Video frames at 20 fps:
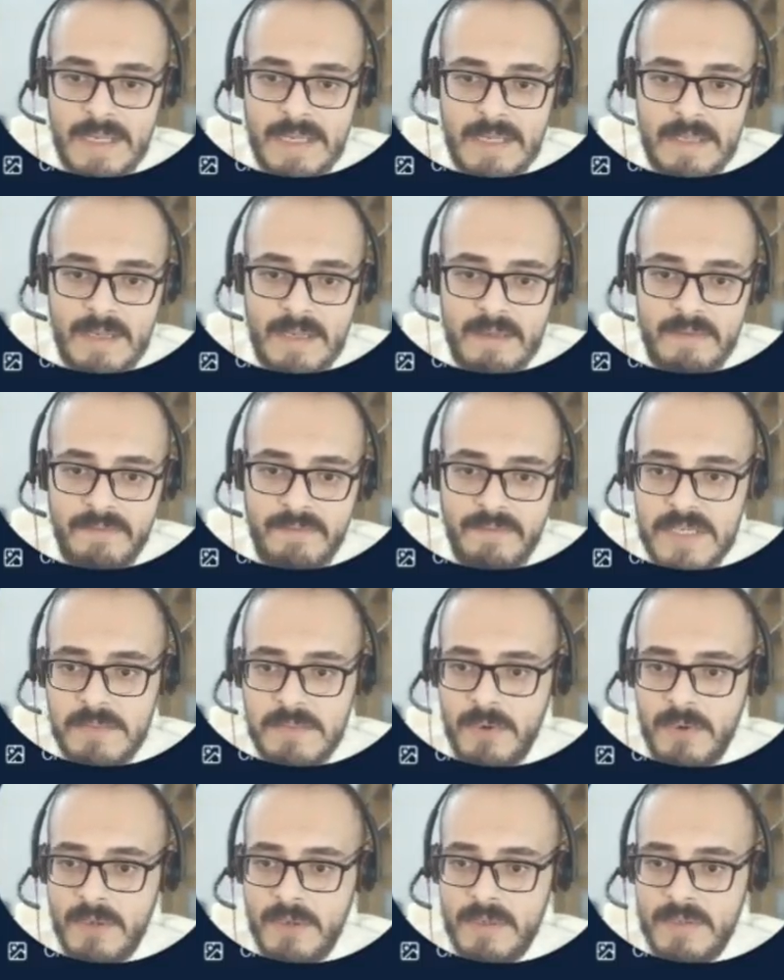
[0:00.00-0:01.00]
We
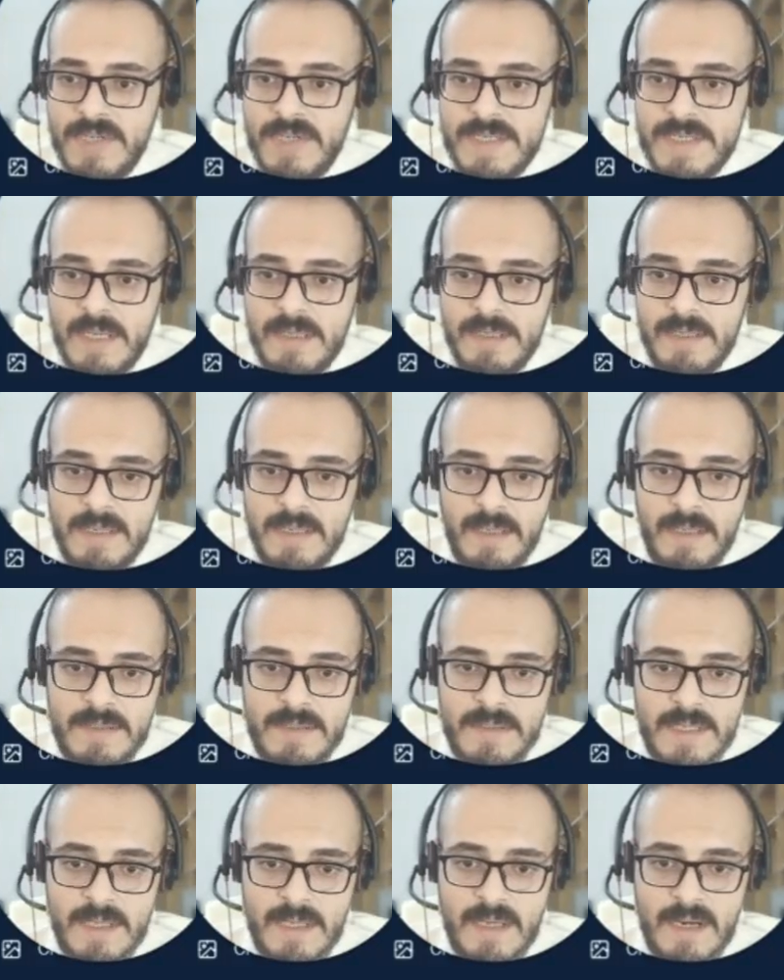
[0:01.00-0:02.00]
received a notification that
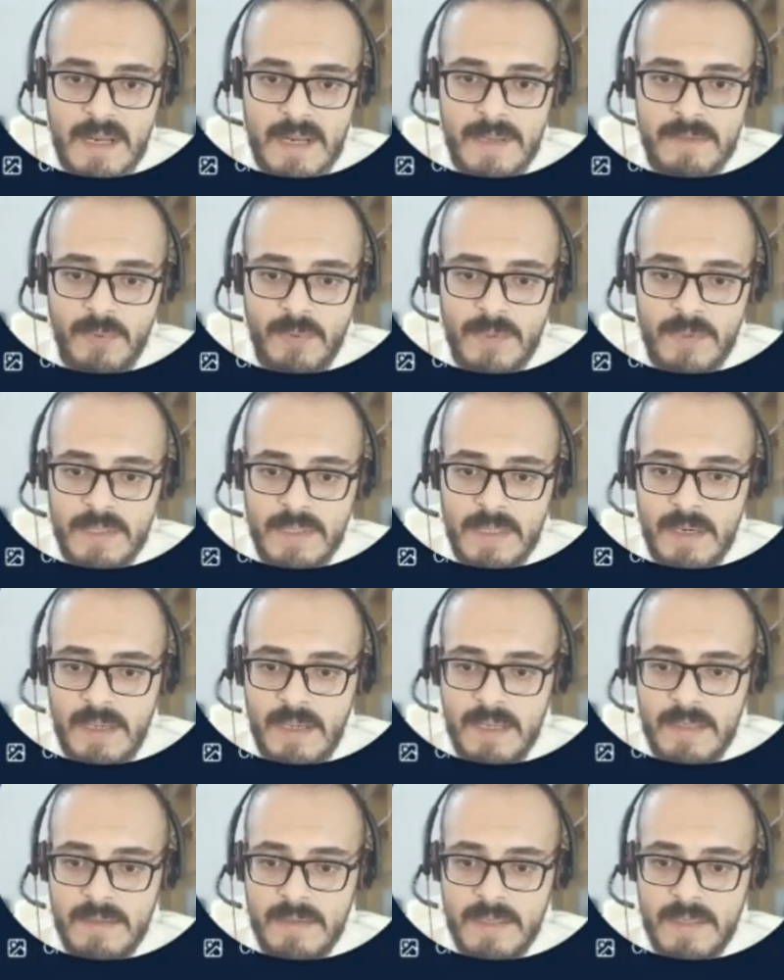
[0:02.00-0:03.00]
LinkedIn is
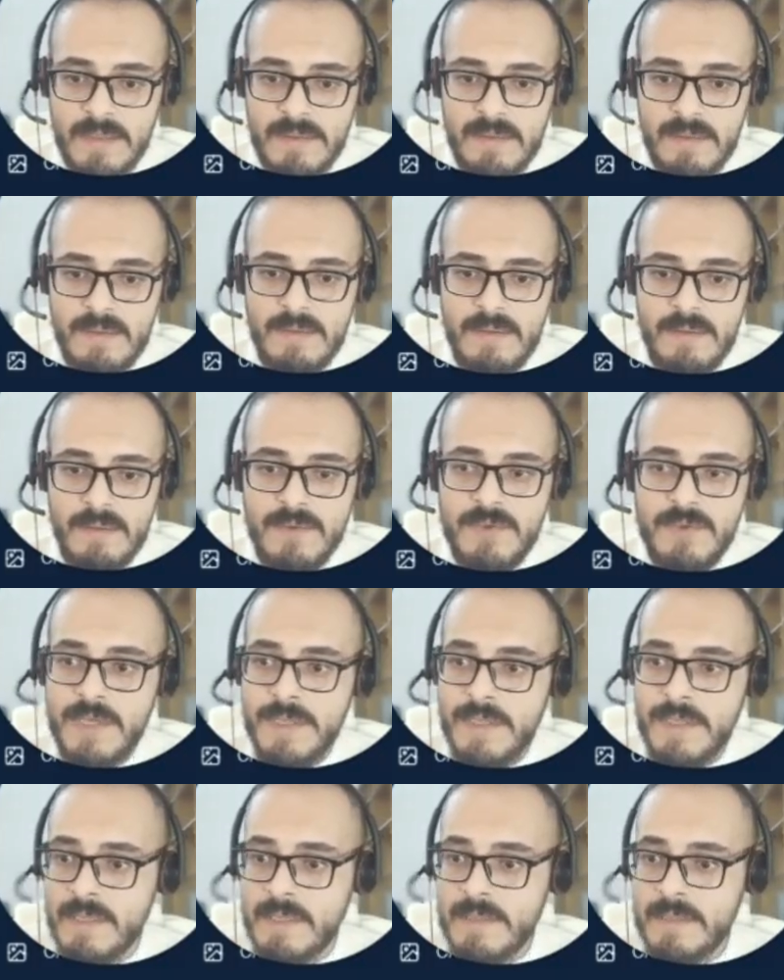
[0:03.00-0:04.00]
finished.
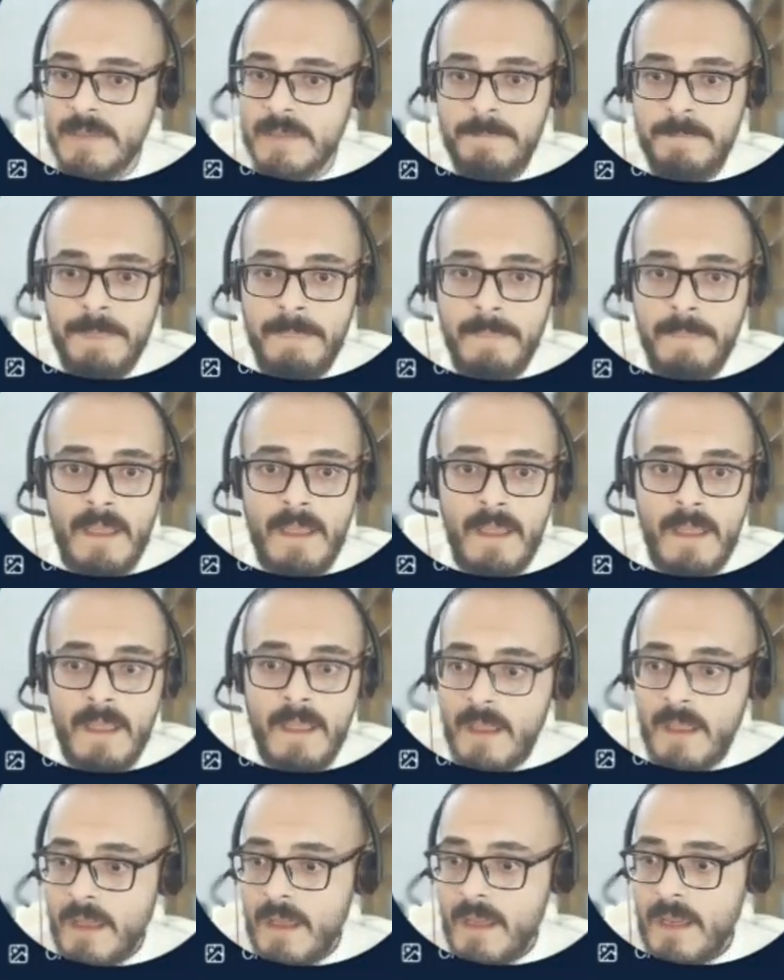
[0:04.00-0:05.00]
So this
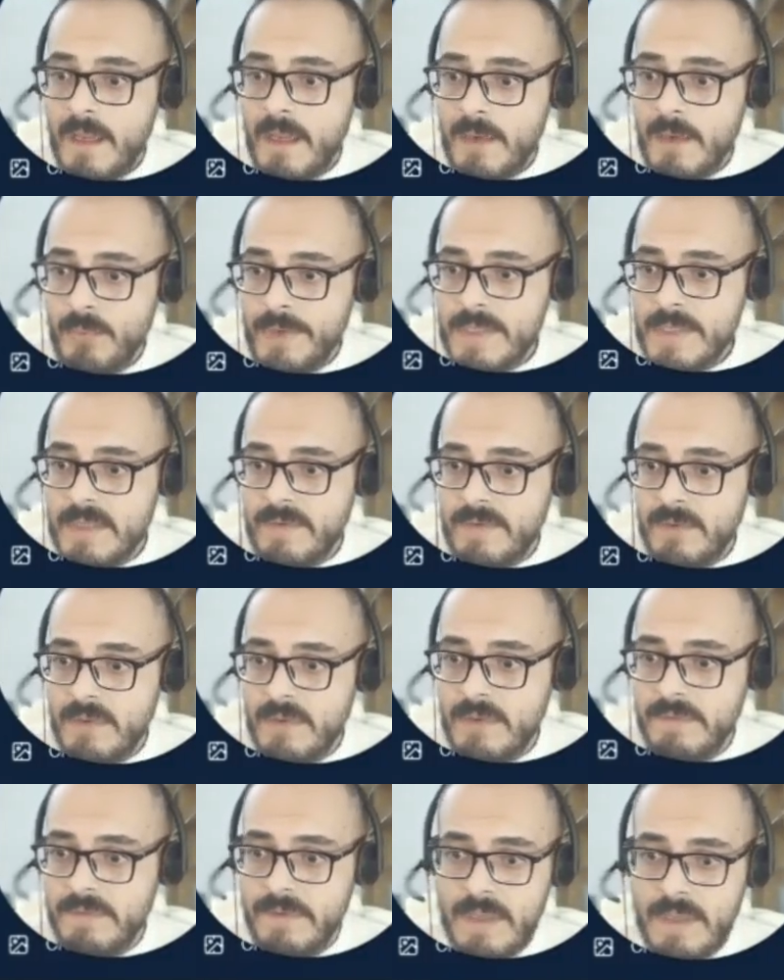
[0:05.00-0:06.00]
is the actual post
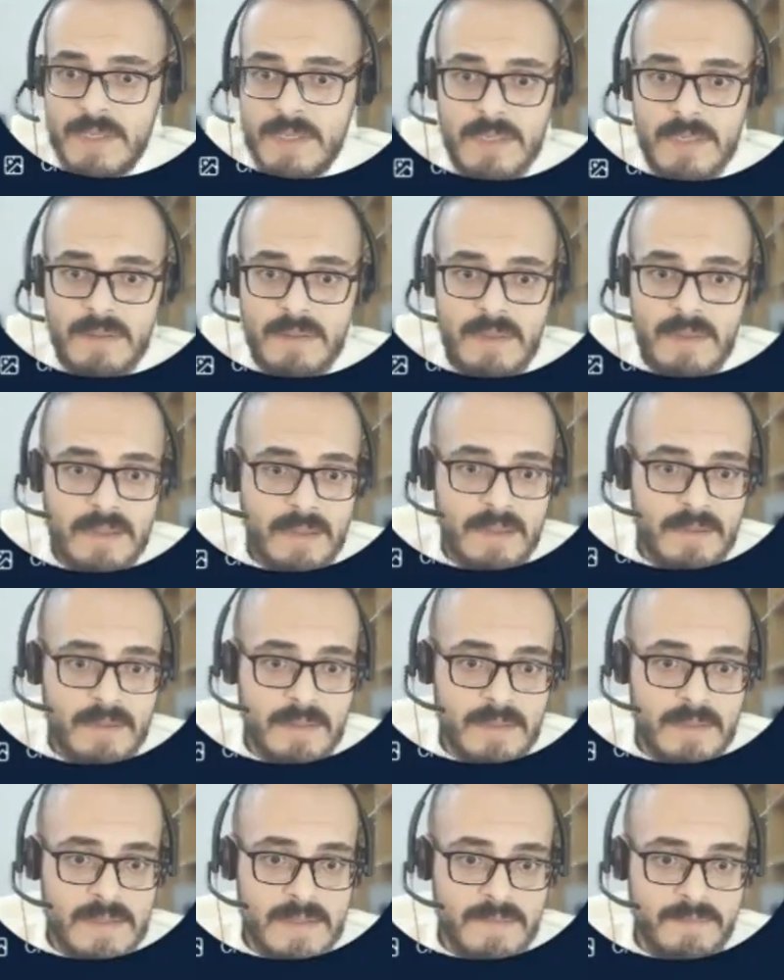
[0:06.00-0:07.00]
that
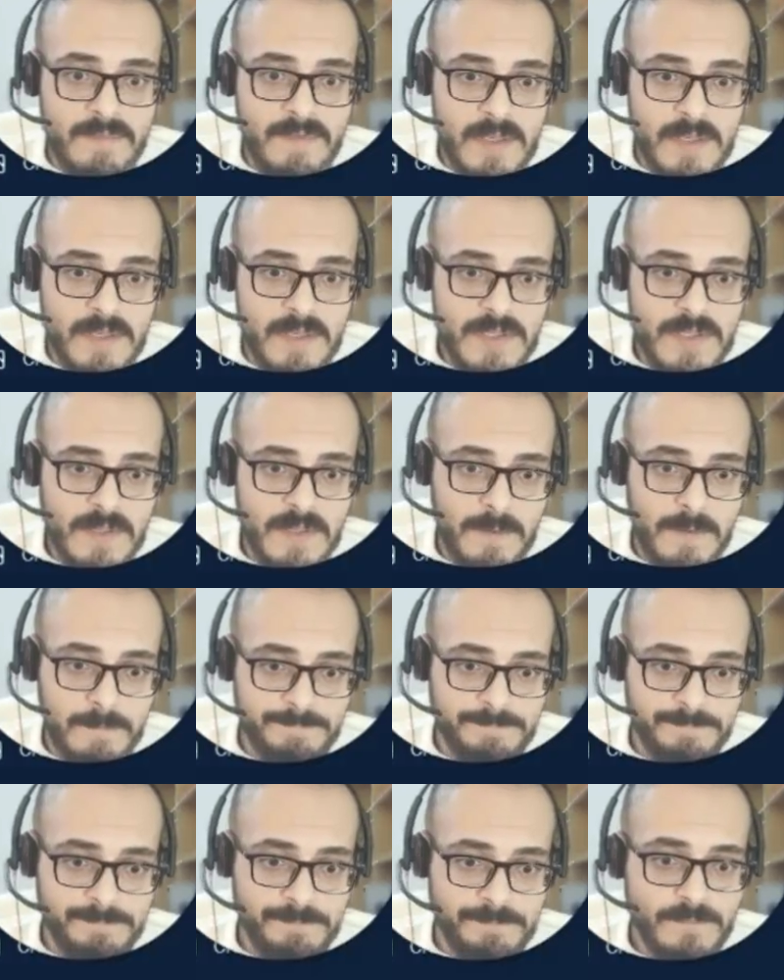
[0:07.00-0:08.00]
you have. You
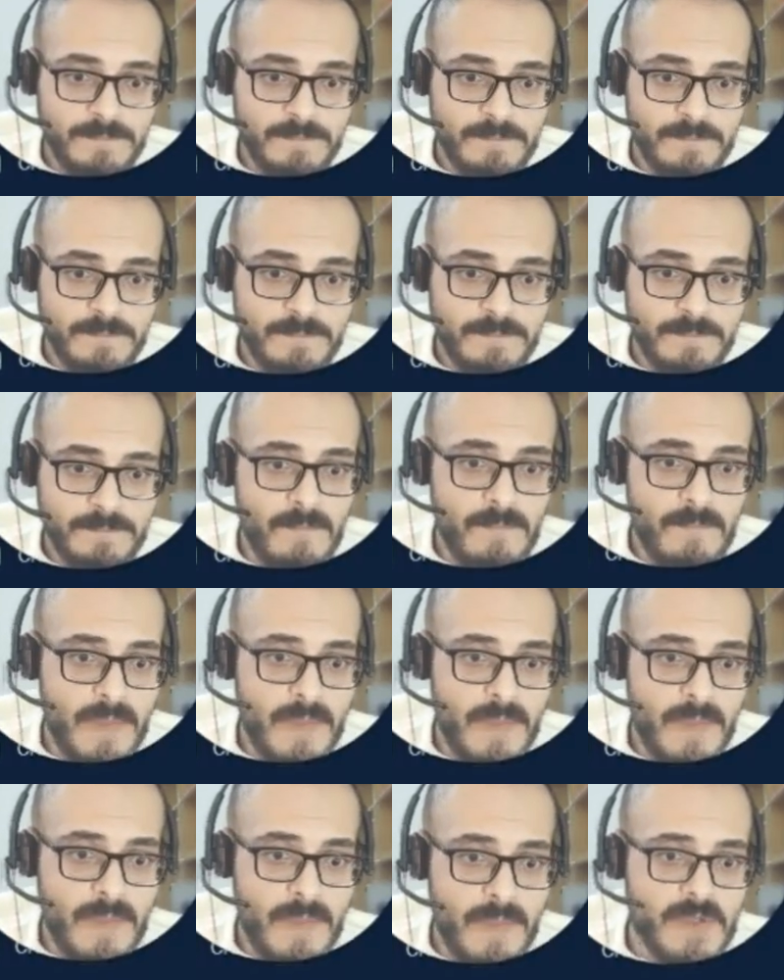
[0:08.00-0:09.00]
will have the actual post
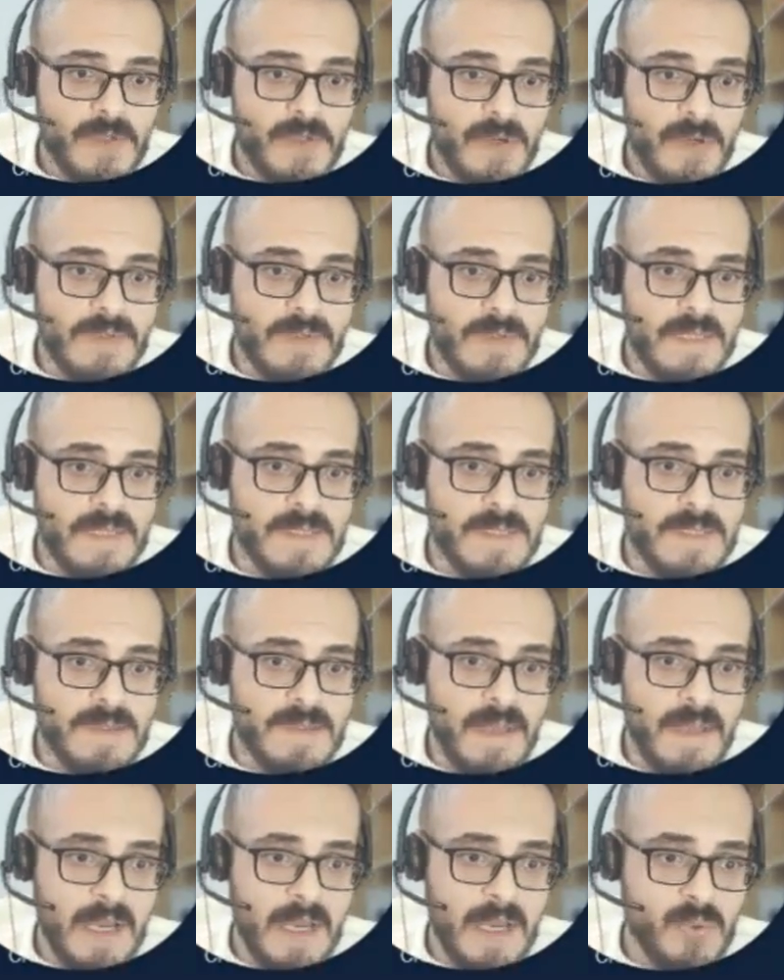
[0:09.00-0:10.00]
here. You will have
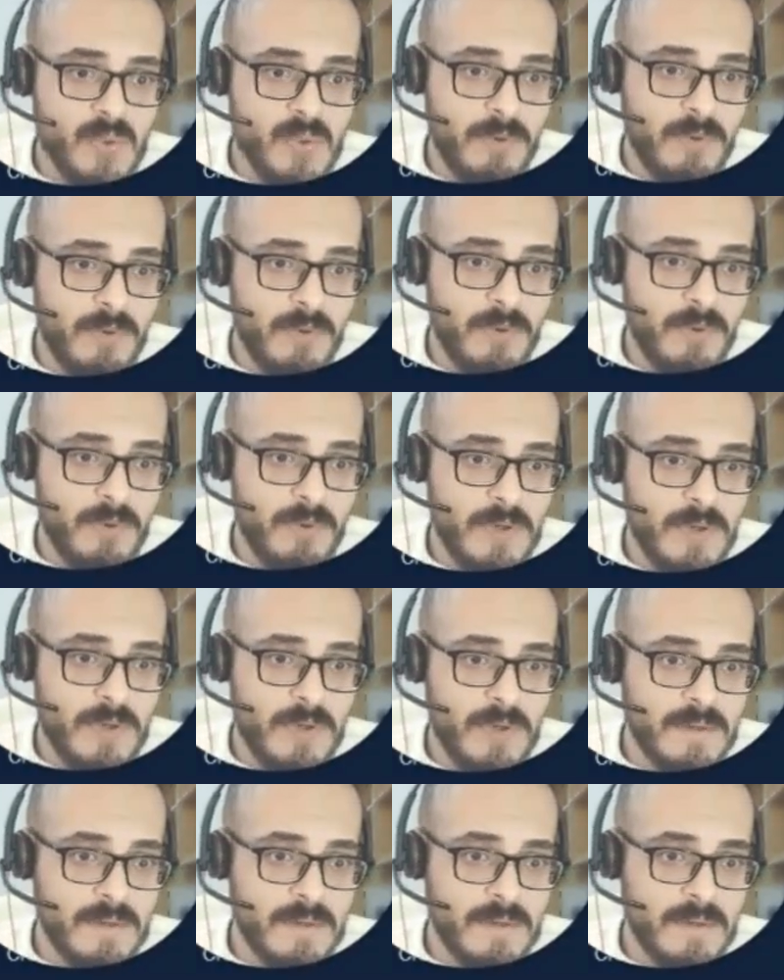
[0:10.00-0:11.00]
the image here,
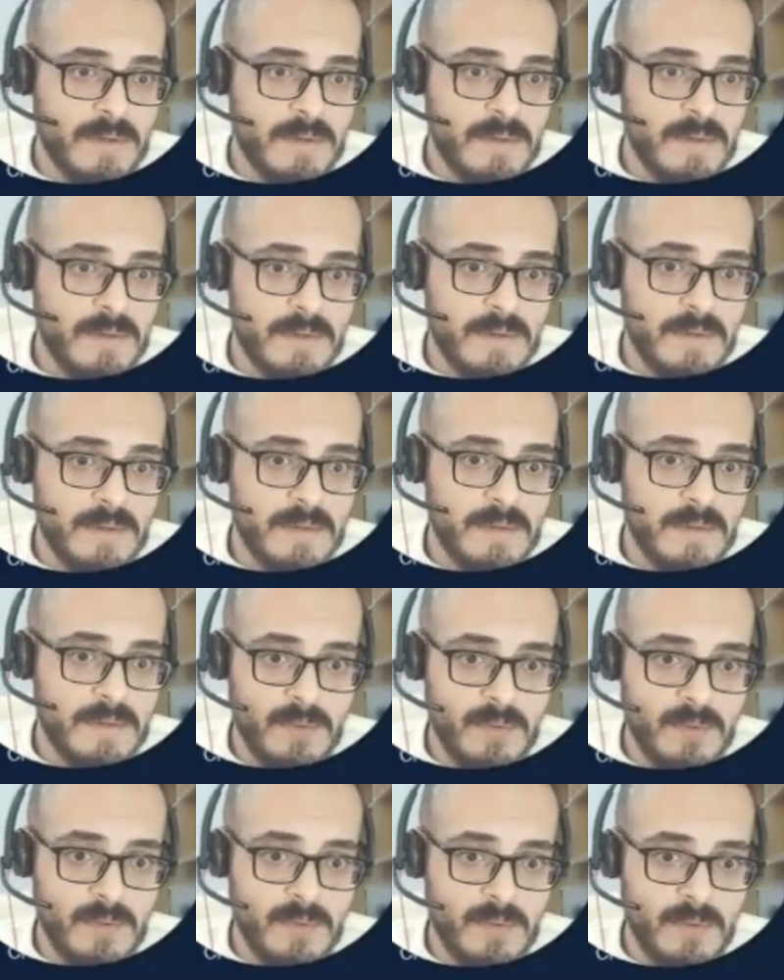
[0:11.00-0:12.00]
the hashtags,
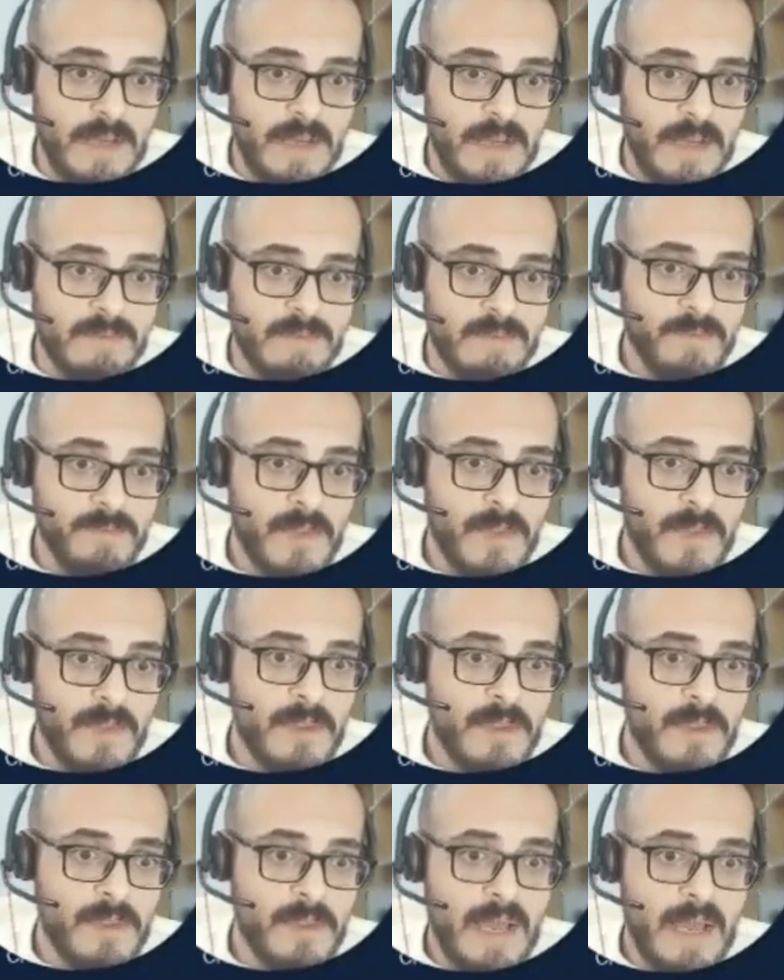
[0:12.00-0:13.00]
and the call to
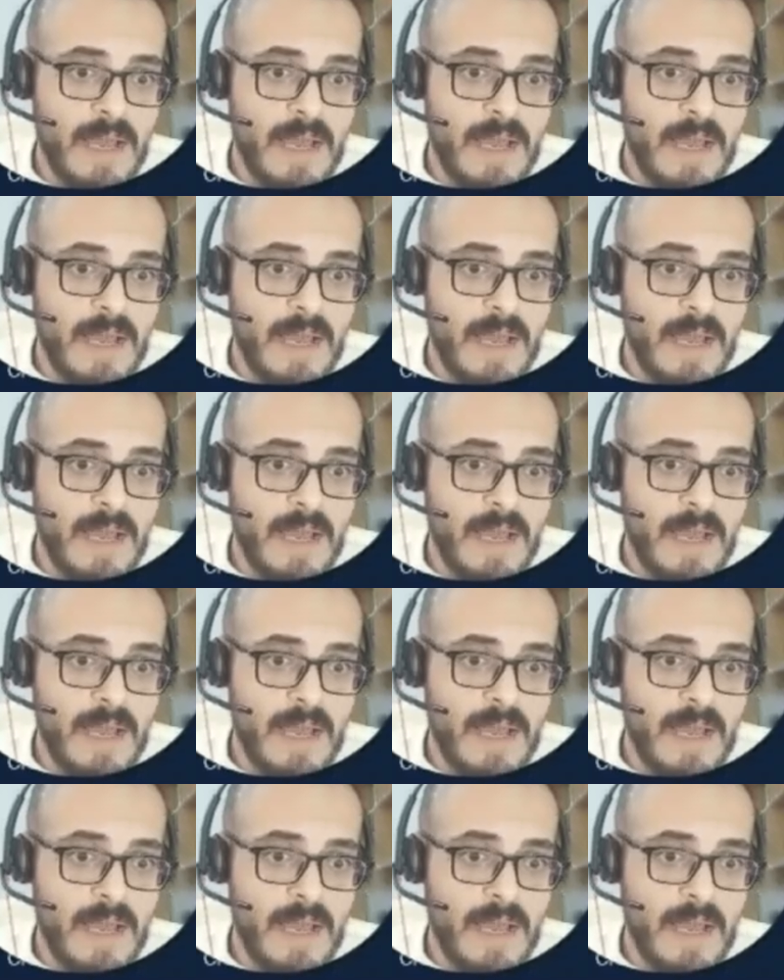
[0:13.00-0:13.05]
action.